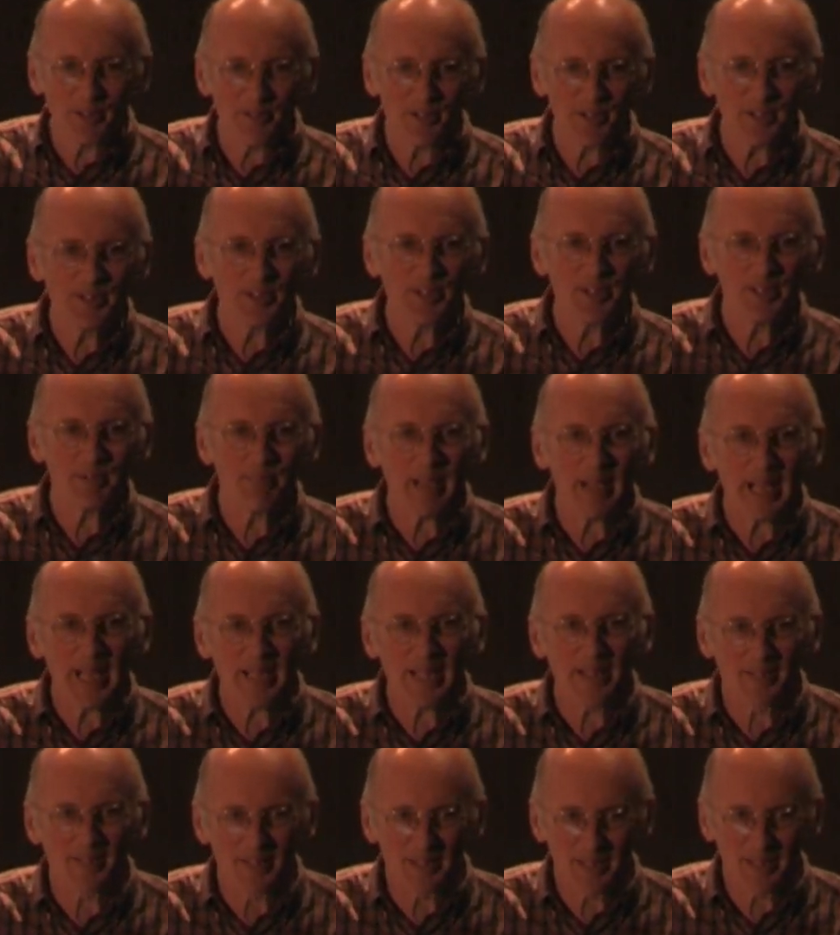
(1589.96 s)
isn't as
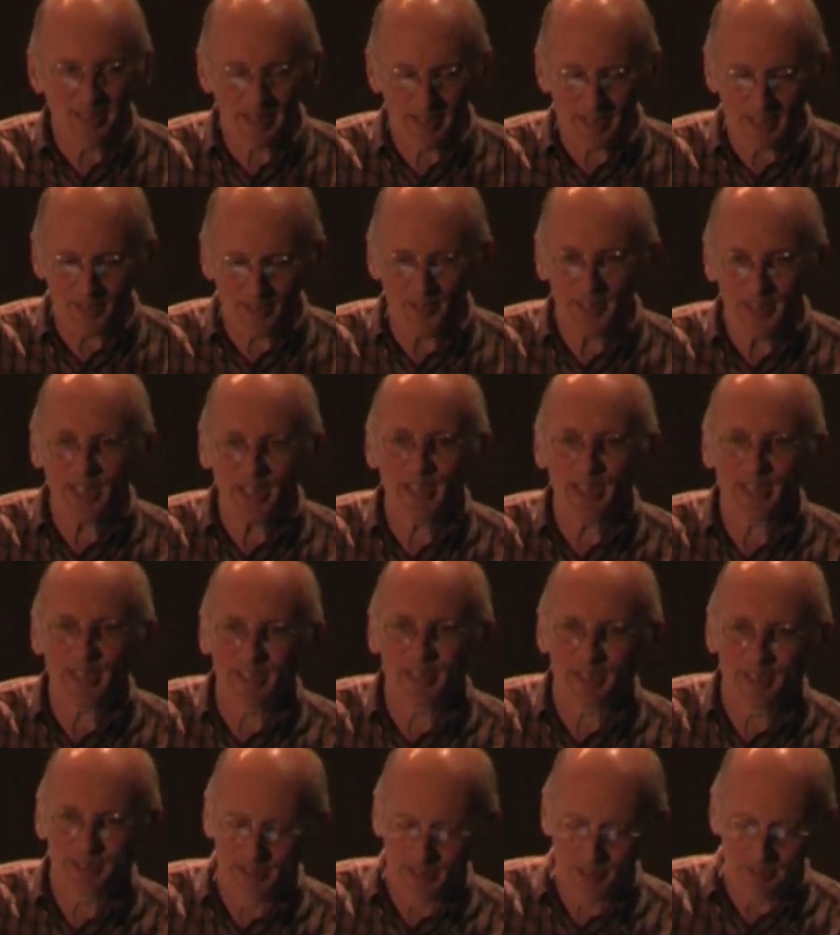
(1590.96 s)
bad as it is over here.
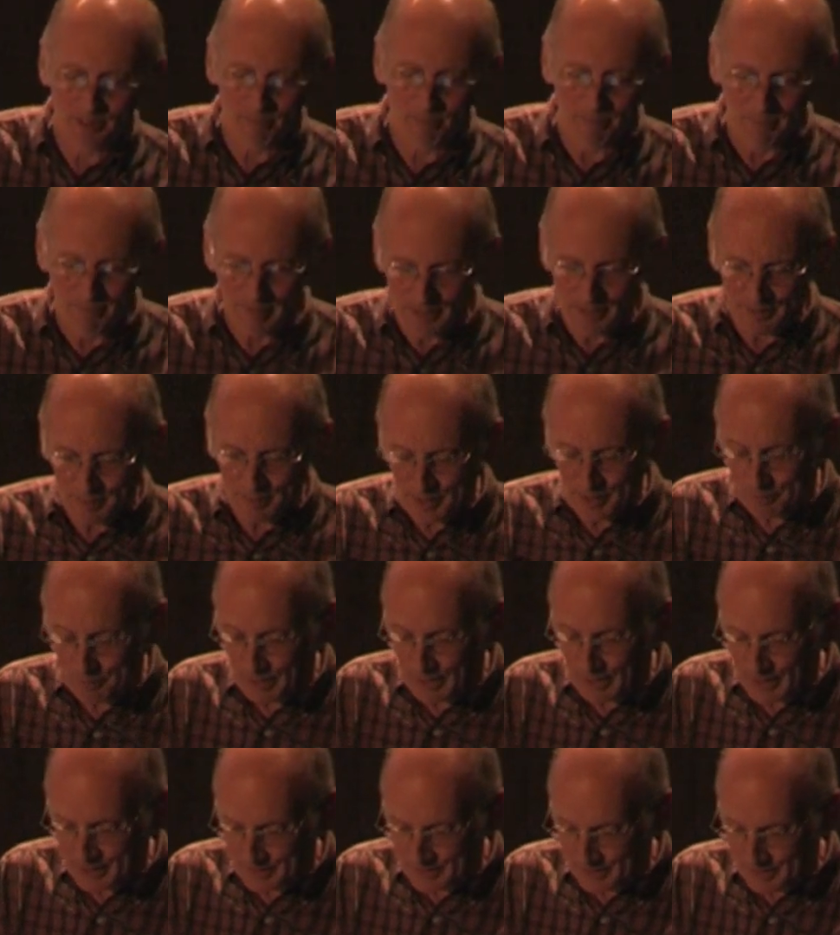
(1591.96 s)
You might be
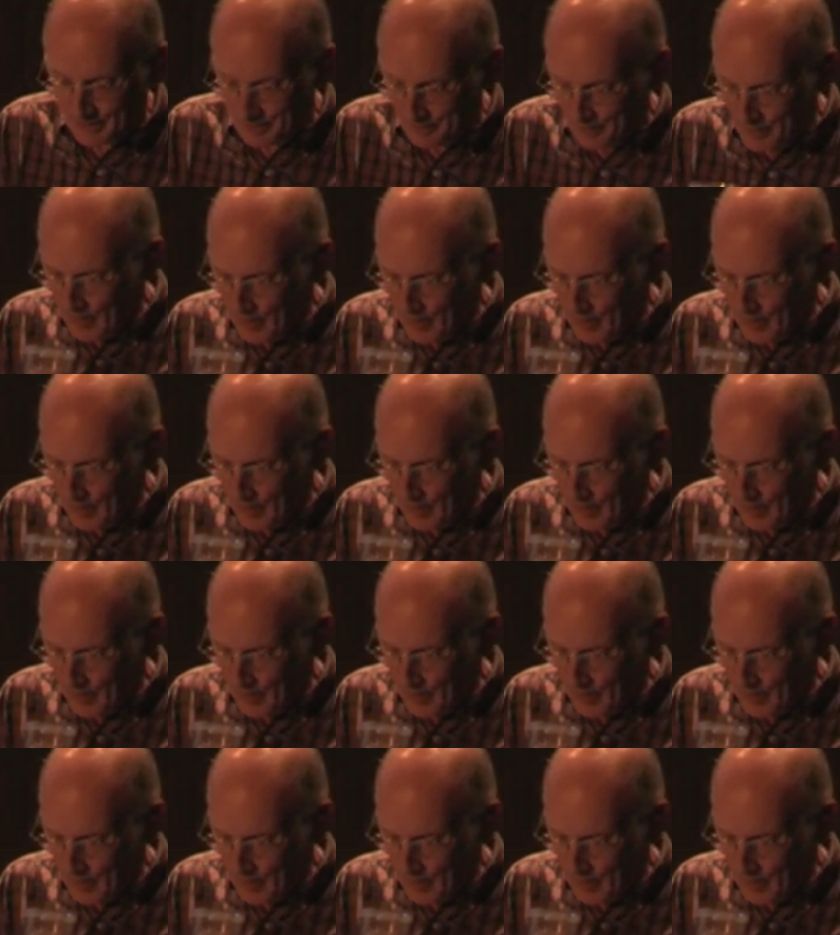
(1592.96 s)
surprised to know.